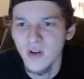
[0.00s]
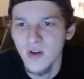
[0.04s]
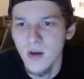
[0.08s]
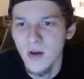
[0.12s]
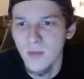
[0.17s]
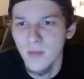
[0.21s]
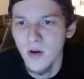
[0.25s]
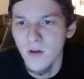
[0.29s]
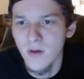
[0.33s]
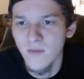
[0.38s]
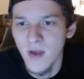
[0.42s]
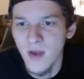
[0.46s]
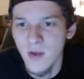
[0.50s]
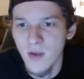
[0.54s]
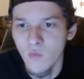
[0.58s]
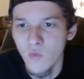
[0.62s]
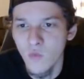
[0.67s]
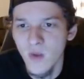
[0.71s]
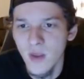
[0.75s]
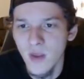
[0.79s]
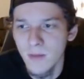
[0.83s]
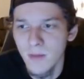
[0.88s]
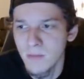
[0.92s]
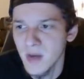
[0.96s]
coming off a
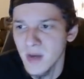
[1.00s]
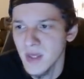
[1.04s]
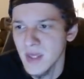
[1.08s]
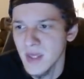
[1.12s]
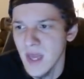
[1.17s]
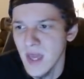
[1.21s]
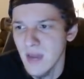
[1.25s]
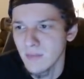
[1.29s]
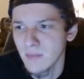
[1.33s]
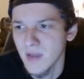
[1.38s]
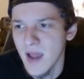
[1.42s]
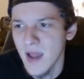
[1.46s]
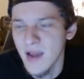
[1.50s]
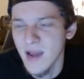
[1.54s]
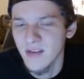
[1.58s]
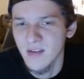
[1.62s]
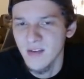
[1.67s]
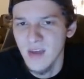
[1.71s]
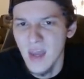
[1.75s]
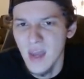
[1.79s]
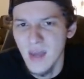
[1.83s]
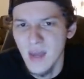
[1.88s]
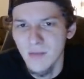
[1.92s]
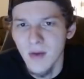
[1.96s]
really big game last
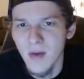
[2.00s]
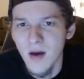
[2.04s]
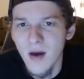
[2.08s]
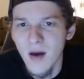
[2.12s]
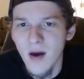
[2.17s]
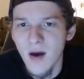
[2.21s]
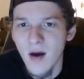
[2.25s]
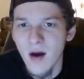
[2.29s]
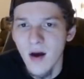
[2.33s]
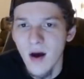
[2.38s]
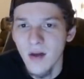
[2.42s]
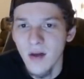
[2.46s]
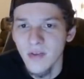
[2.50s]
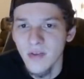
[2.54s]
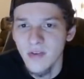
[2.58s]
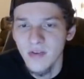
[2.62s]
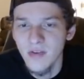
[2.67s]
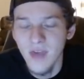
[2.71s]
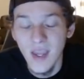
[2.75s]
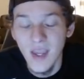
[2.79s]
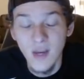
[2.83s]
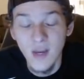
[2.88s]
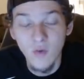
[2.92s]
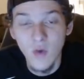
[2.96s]
game. This is
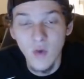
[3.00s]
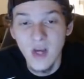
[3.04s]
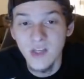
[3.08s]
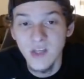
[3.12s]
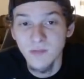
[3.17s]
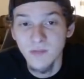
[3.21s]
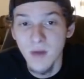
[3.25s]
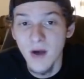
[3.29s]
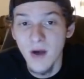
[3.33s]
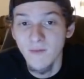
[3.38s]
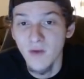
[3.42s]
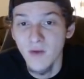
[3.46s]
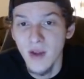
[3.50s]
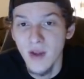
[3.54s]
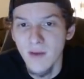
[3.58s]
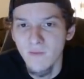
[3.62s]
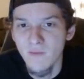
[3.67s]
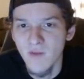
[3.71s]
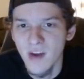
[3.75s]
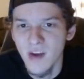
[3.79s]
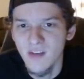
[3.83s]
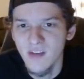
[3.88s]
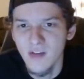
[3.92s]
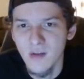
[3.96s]
a great spot for him
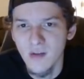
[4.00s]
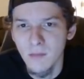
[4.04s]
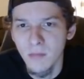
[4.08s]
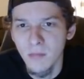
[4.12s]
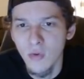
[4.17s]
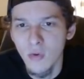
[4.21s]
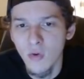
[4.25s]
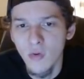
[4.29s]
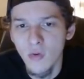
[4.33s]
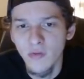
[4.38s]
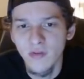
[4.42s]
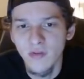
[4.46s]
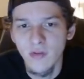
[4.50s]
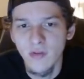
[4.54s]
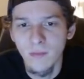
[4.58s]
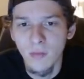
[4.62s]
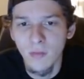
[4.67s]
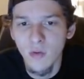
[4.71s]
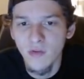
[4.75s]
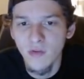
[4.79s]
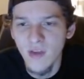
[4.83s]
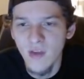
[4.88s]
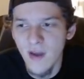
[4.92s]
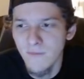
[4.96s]
facing the Bulls. The
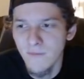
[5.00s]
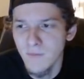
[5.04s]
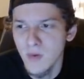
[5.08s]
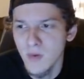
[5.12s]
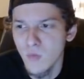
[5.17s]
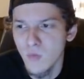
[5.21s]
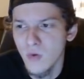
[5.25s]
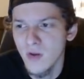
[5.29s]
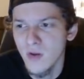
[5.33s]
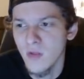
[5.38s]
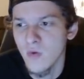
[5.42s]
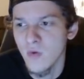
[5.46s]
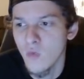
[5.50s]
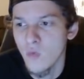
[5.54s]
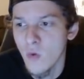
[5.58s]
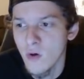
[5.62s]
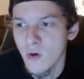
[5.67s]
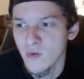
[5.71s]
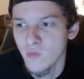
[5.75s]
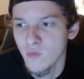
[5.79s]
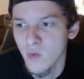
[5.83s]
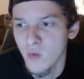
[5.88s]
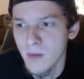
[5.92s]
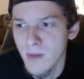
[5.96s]
Bulls have been one of the
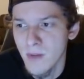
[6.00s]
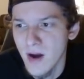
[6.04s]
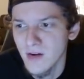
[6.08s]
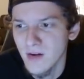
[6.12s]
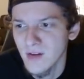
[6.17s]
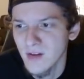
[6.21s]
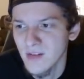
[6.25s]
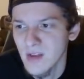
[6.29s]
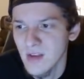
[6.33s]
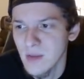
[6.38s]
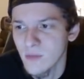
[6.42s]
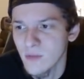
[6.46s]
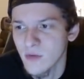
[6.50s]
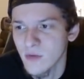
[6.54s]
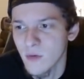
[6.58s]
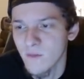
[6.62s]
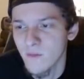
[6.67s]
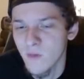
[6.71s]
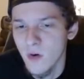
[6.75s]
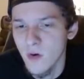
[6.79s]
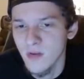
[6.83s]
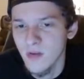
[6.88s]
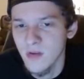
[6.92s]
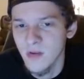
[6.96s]
worst rebounding teams so
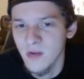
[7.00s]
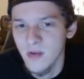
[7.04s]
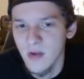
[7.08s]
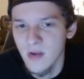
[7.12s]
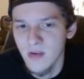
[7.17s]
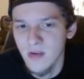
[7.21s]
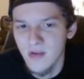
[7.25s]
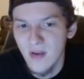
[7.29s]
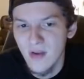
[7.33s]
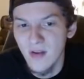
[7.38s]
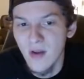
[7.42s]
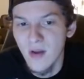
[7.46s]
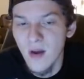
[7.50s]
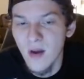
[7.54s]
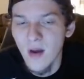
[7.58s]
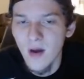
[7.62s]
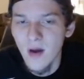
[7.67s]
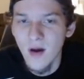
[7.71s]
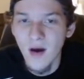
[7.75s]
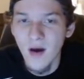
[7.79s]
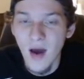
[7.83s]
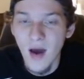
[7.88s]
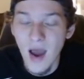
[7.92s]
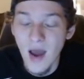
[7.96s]
far this season.
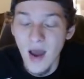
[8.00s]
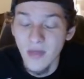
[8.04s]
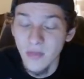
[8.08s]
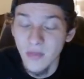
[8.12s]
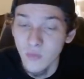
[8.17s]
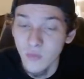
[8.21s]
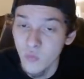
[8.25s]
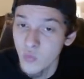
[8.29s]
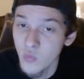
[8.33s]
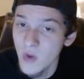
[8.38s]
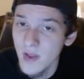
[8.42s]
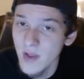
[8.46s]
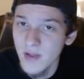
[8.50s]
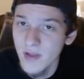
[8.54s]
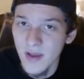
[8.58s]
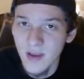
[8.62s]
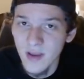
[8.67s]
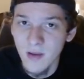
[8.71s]
I really like